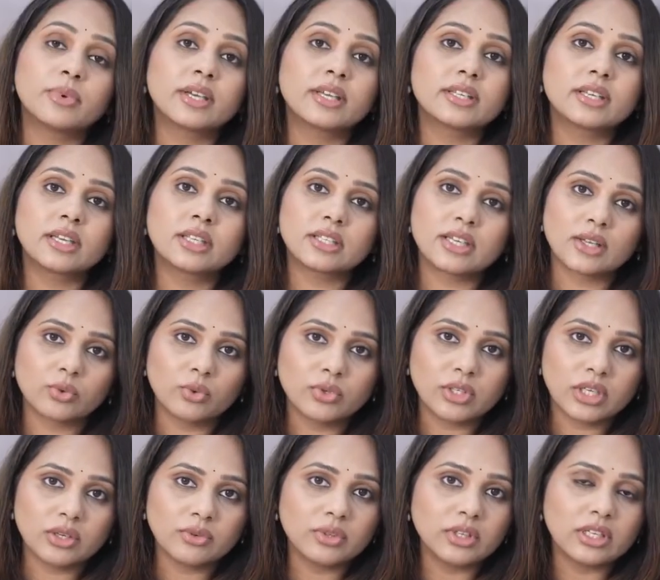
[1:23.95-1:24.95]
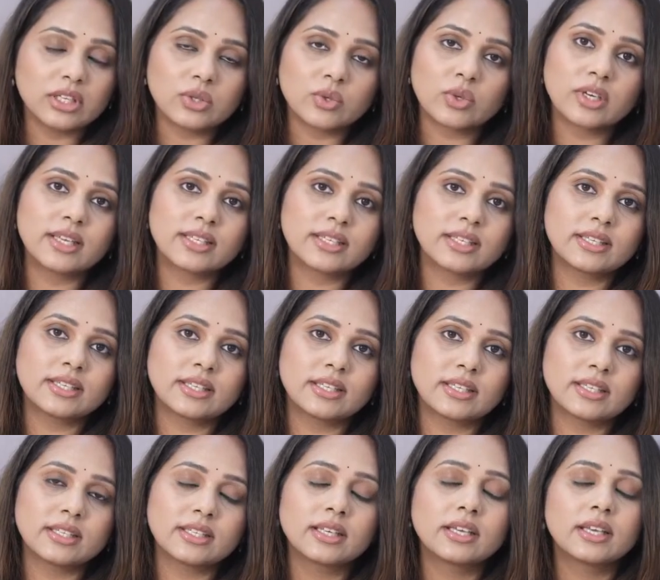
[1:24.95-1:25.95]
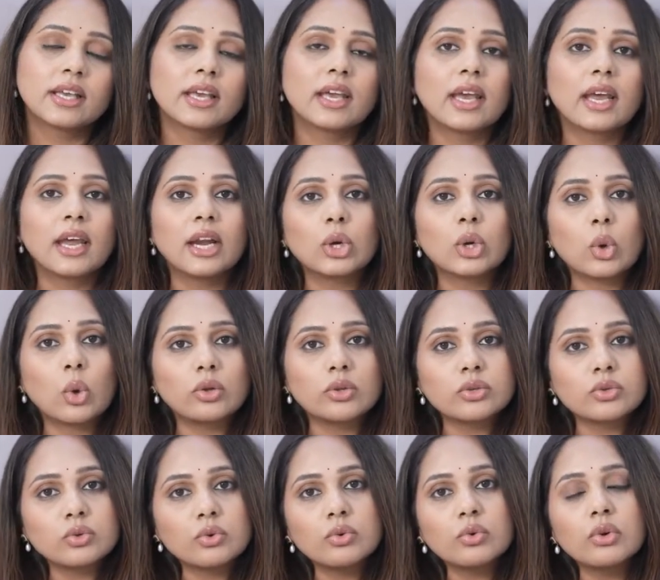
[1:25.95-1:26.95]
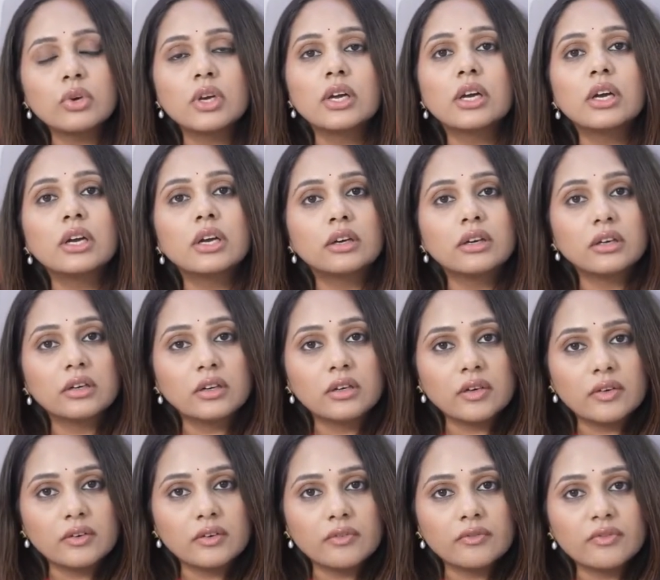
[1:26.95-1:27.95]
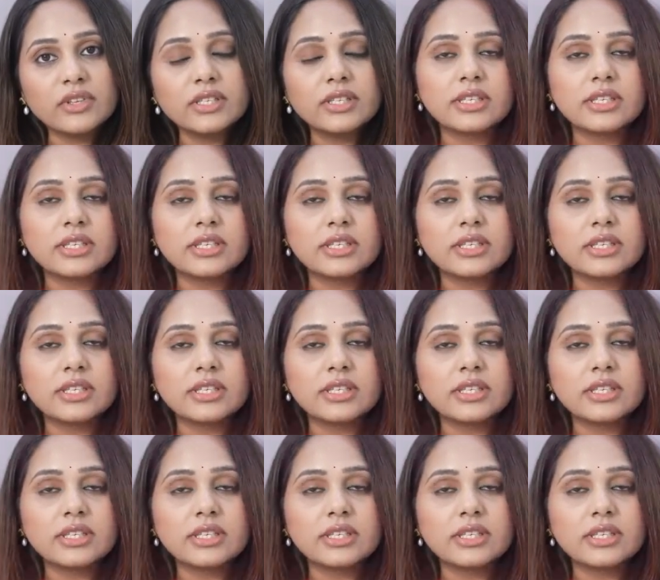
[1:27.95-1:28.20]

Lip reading: because it is associated with insulin resistance, and also we